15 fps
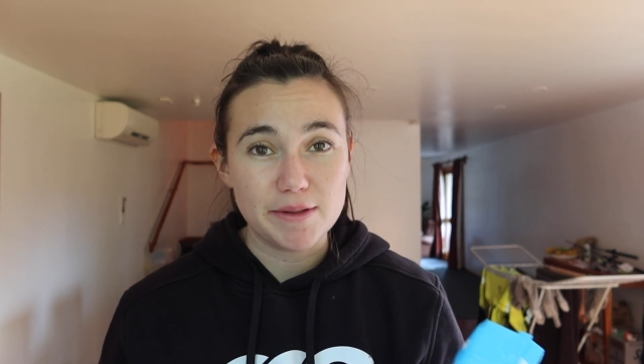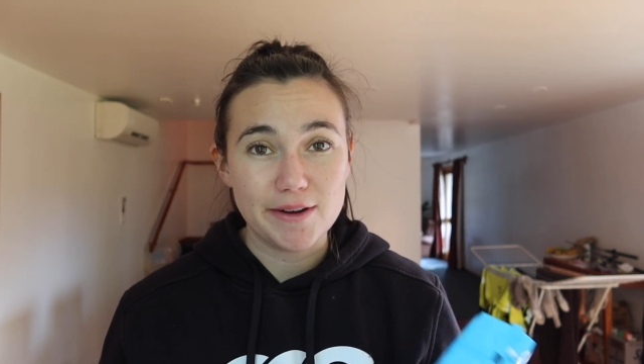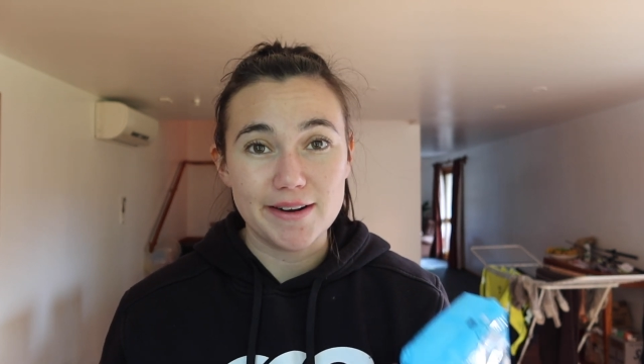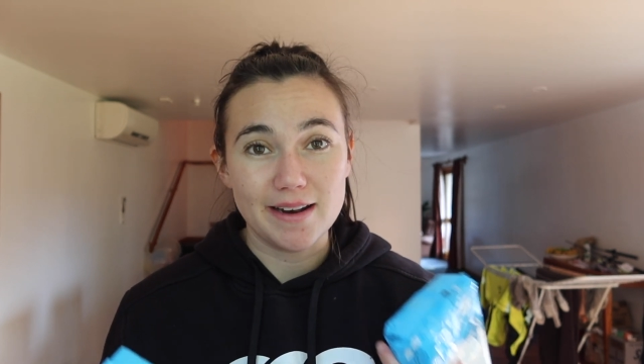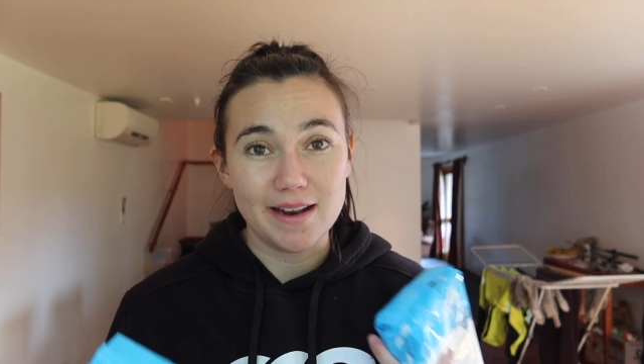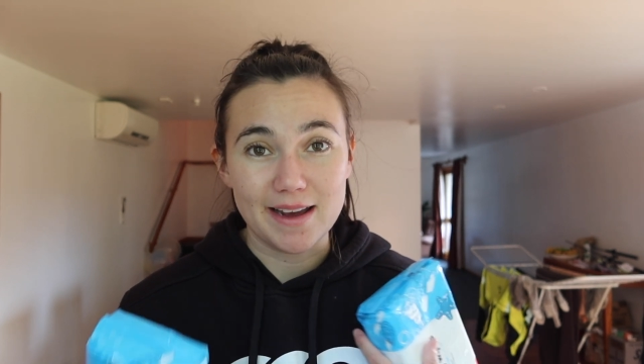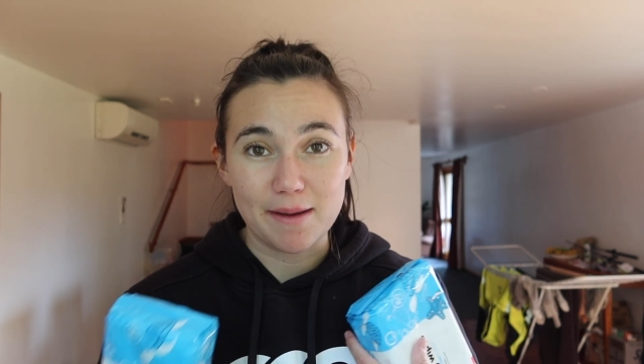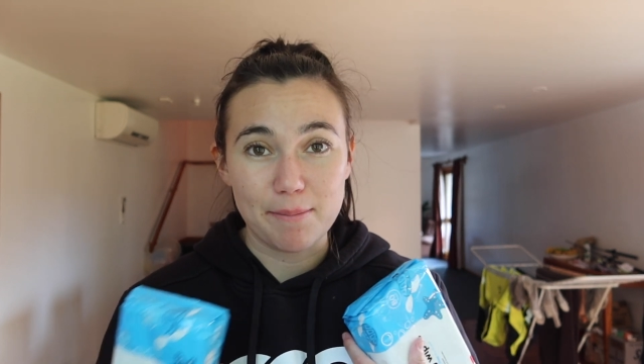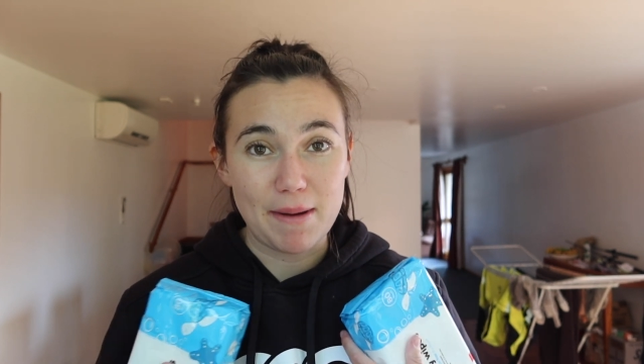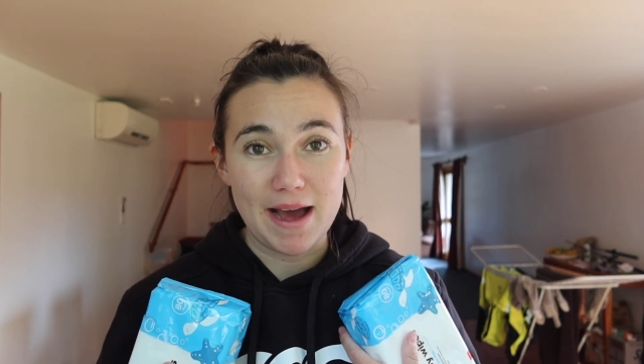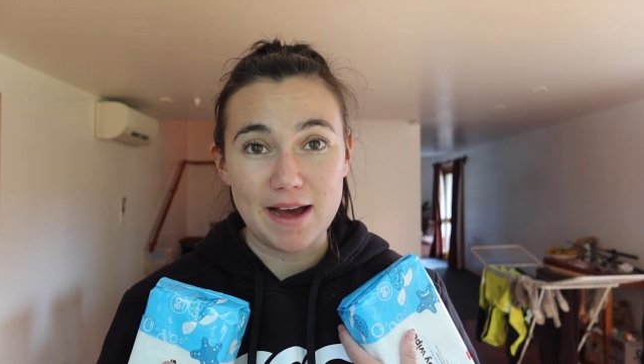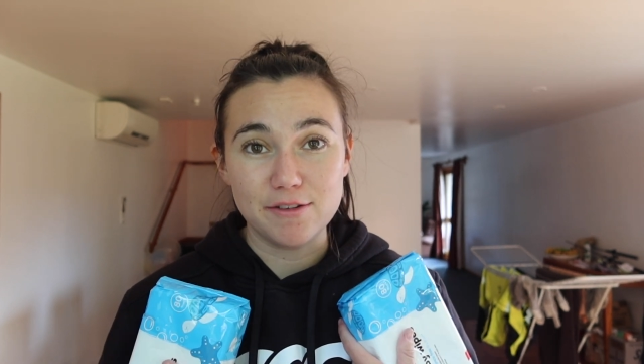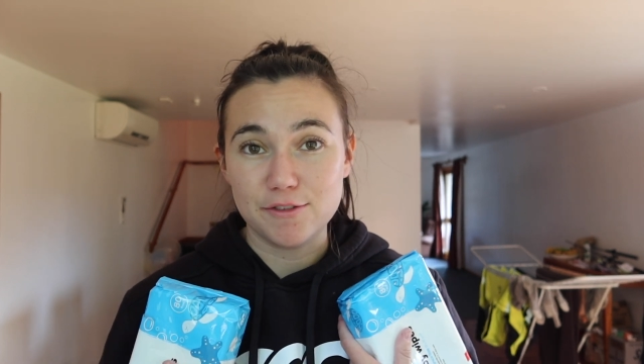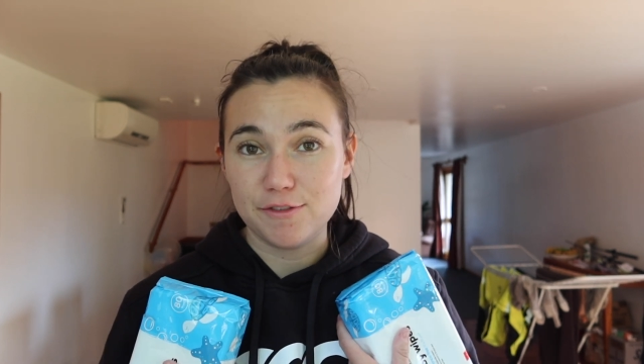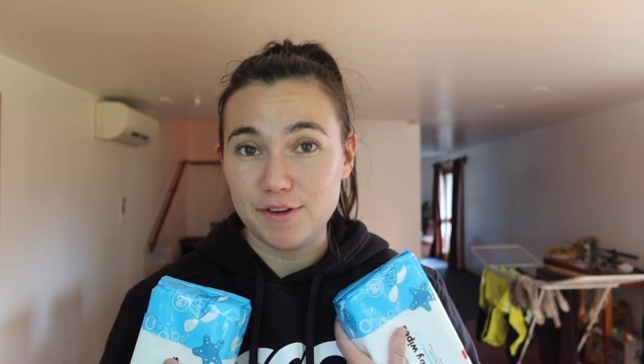They're only like
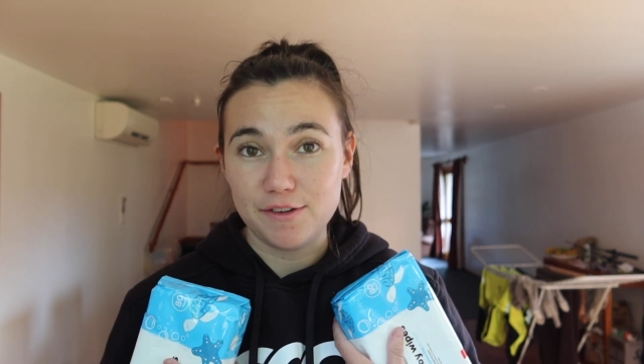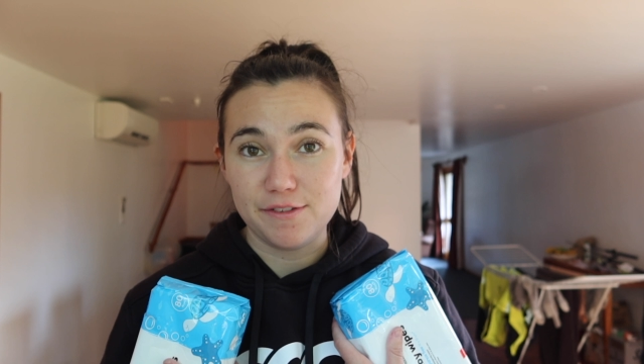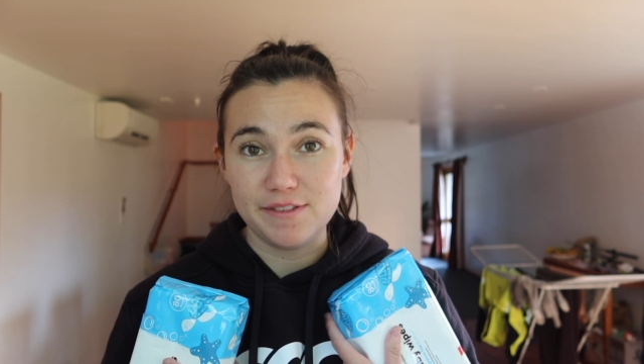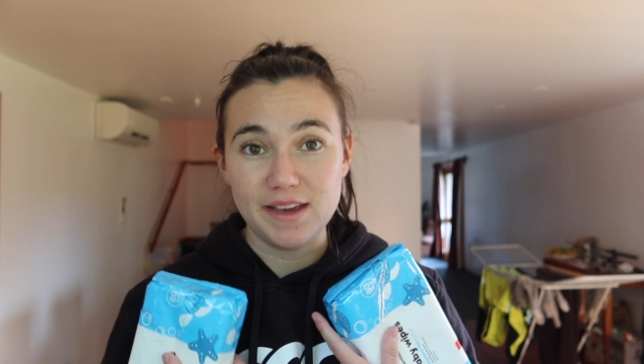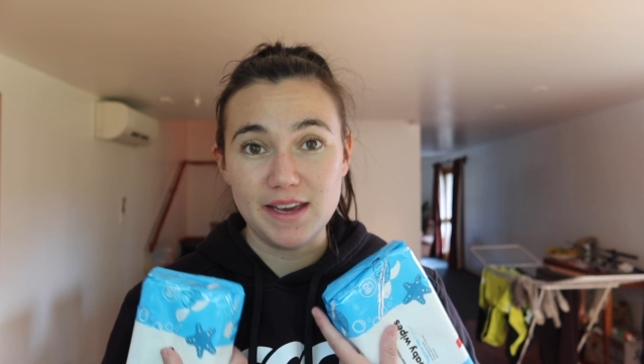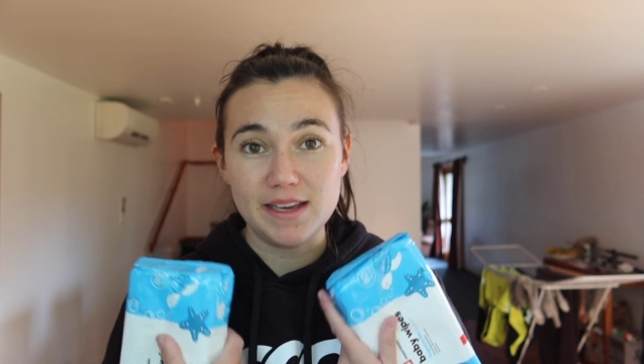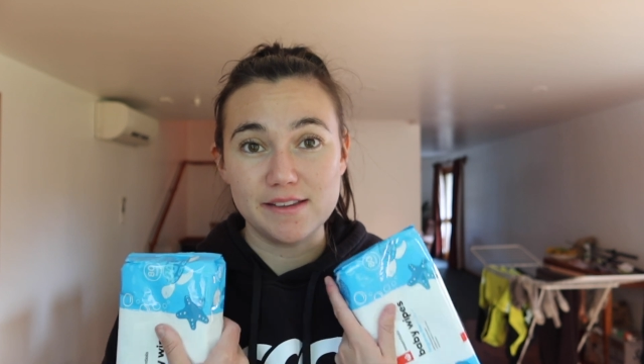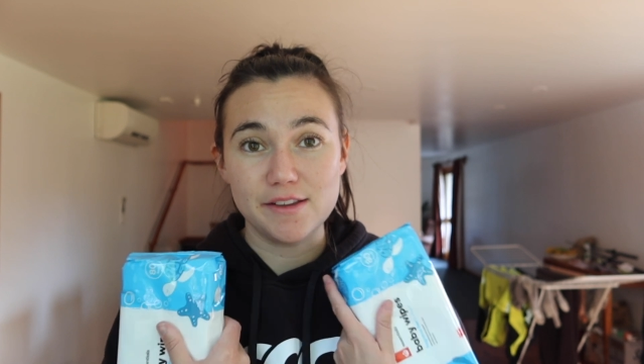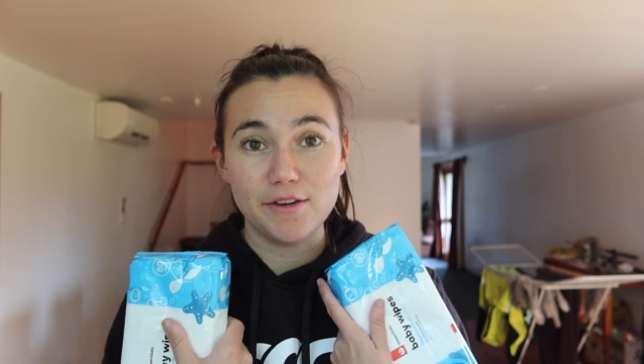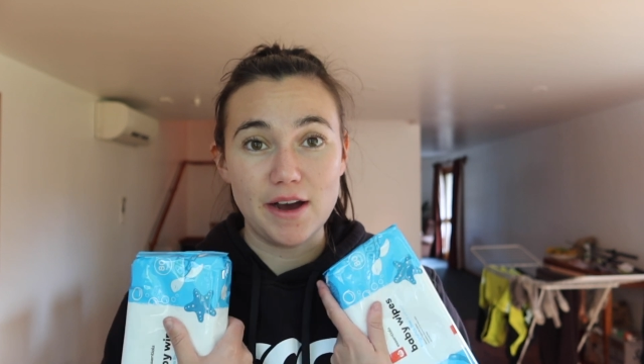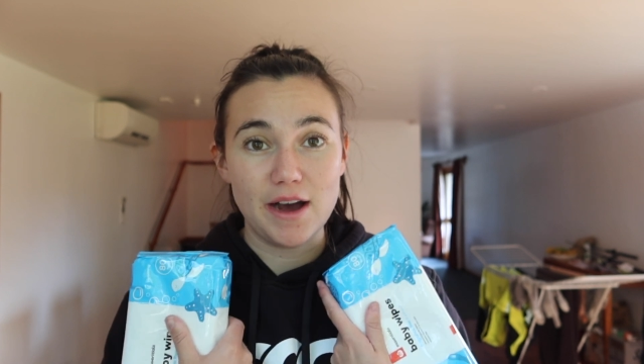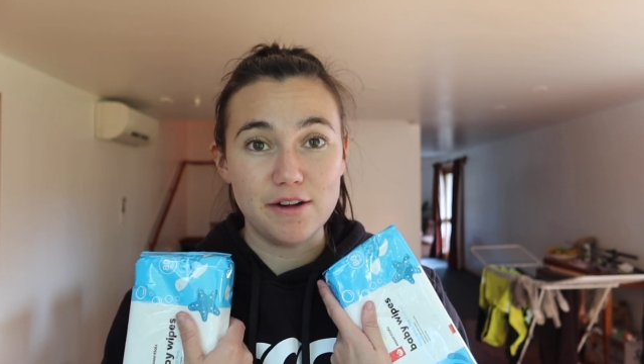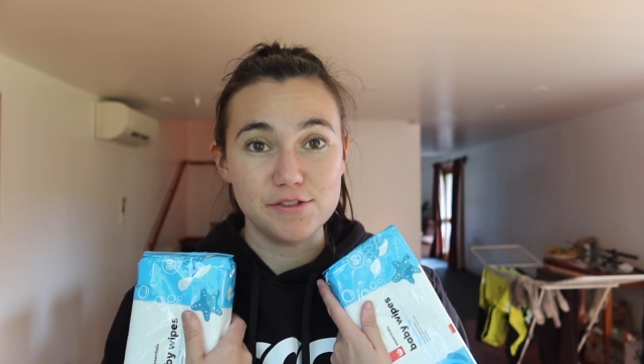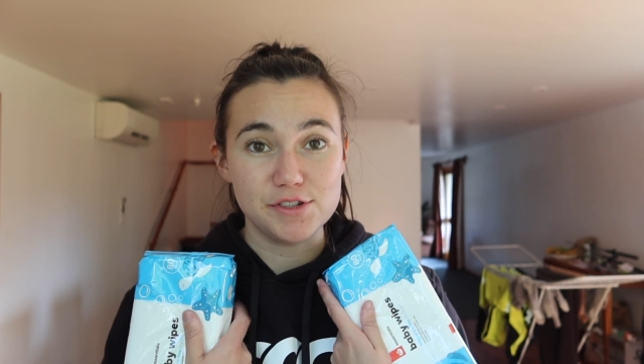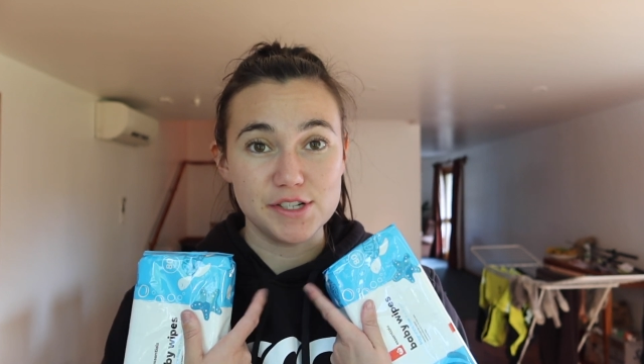£1.50, so
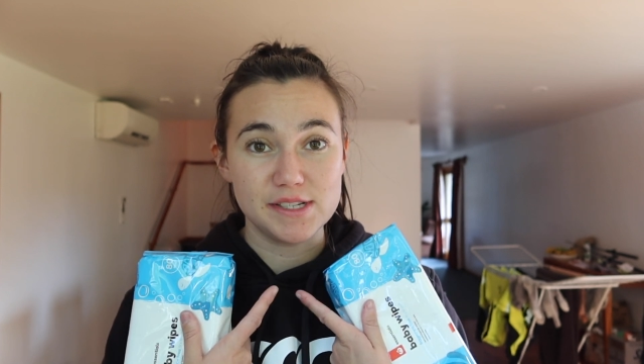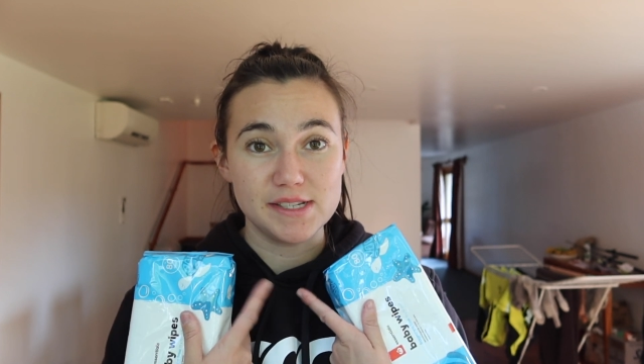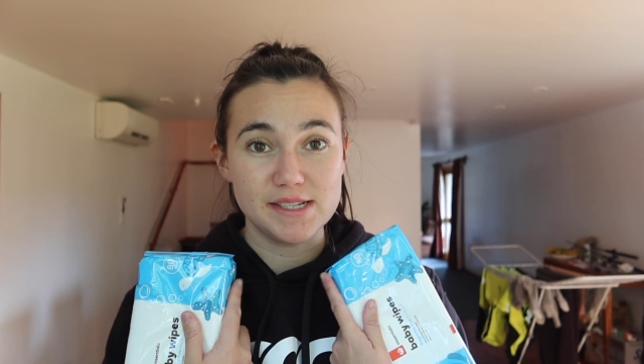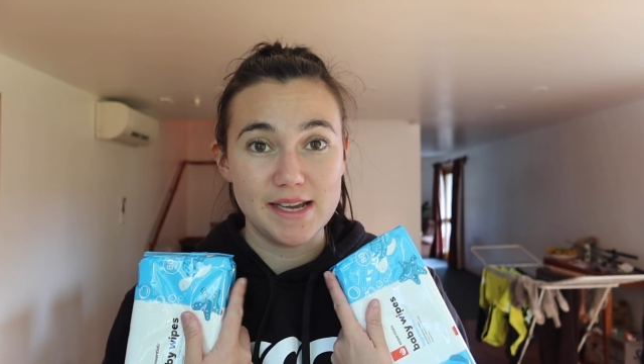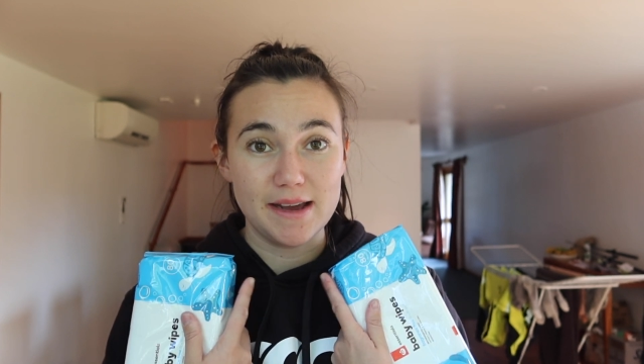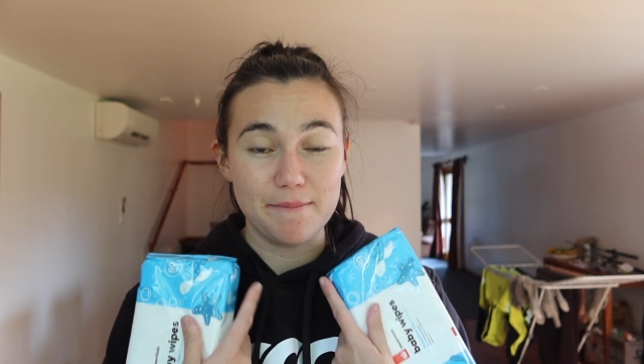I'll just